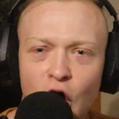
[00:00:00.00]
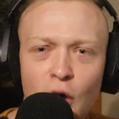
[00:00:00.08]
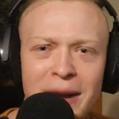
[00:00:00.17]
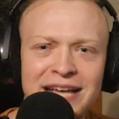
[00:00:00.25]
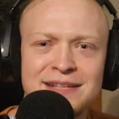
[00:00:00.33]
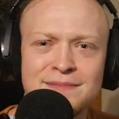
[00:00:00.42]
Go
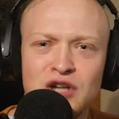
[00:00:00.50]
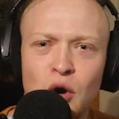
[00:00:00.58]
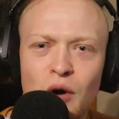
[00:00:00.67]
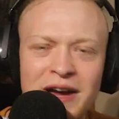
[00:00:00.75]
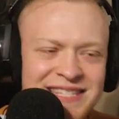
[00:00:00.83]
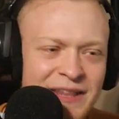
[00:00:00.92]
make some
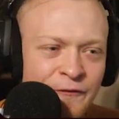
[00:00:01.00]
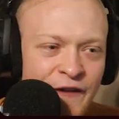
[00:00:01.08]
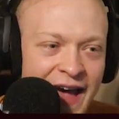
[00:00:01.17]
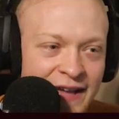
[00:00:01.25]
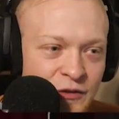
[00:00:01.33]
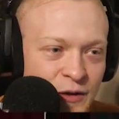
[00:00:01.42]
toys at the
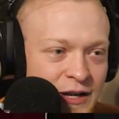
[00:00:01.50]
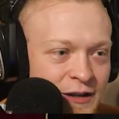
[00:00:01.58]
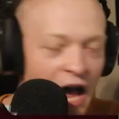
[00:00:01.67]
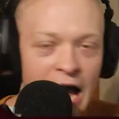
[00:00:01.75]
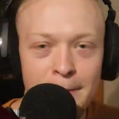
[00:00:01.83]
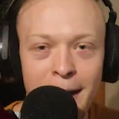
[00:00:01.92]
factory.
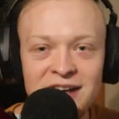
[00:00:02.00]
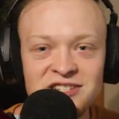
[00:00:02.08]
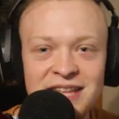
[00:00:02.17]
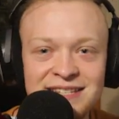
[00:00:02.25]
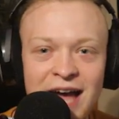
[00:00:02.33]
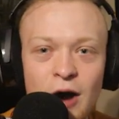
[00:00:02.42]
I
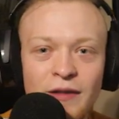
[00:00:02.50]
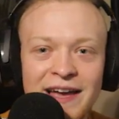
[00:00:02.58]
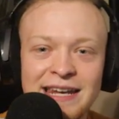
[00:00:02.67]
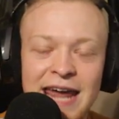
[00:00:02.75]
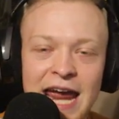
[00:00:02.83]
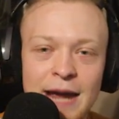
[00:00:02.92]
imagine that's how,
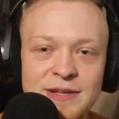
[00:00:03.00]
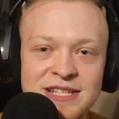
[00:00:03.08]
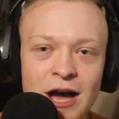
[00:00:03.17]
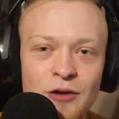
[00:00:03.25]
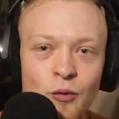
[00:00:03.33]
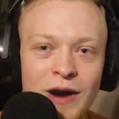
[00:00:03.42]
like, an
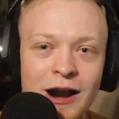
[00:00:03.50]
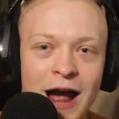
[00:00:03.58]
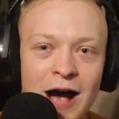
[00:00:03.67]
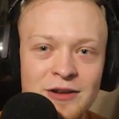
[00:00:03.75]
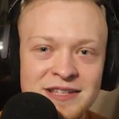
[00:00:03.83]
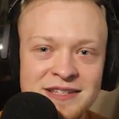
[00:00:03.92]
Amazon
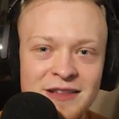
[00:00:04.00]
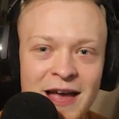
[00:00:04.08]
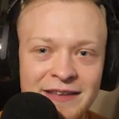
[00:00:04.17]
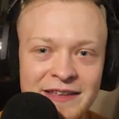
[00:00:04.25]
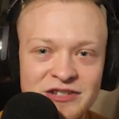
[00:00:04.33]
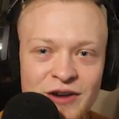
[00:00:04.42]
warehouse is
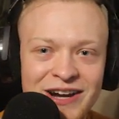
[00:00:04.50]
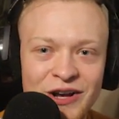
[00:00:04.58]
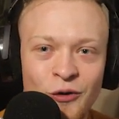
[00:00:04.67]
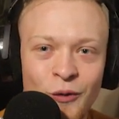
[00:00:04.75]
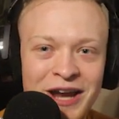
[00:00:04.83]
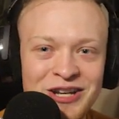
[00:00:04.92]
like. They try to
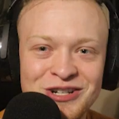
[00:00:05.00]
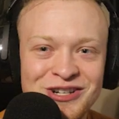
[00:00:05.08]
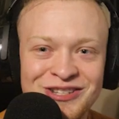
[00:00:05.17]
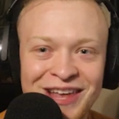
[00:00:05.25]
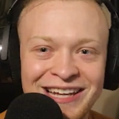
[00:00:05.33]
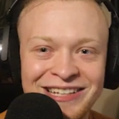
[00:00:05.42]
quit, and you're
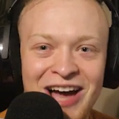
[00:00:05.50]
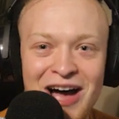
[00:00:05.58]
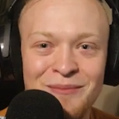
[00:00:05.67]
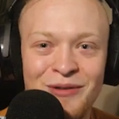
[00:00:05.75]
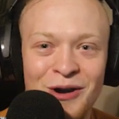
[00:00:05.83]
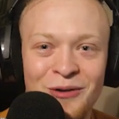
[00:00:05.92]
just like,
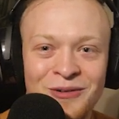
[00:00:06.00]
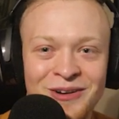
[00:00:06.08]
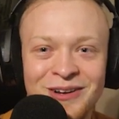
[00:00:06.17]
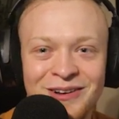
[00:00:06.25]
nah, bro.